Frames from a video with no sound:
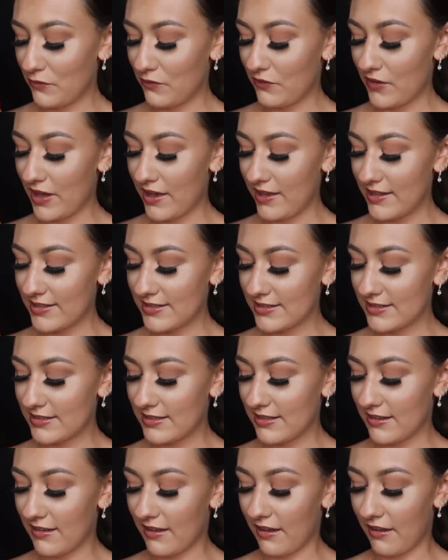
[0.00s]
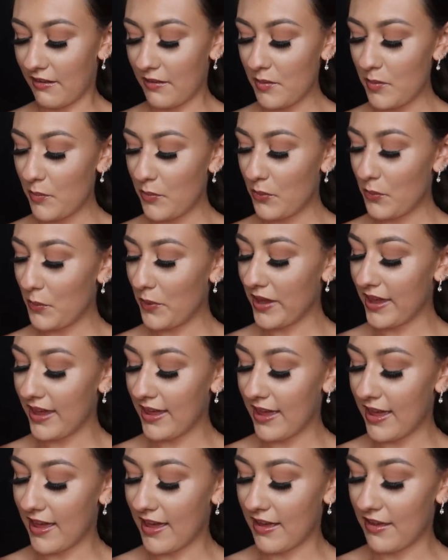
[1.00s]
first up we
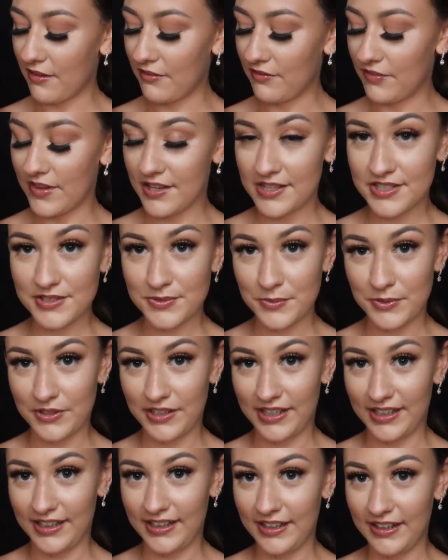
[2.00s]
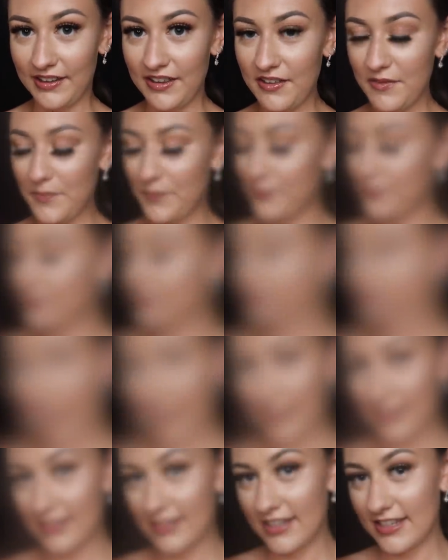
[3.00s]
have this one here,
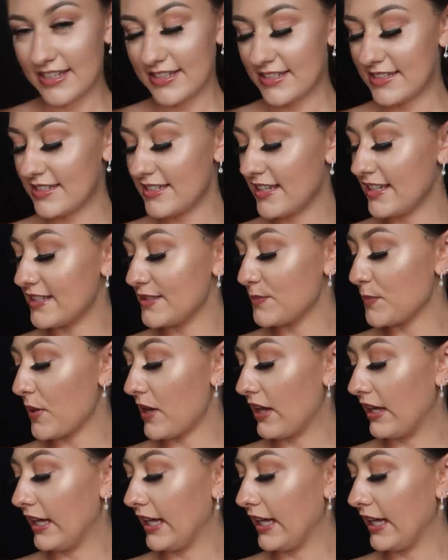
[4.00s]
and this is by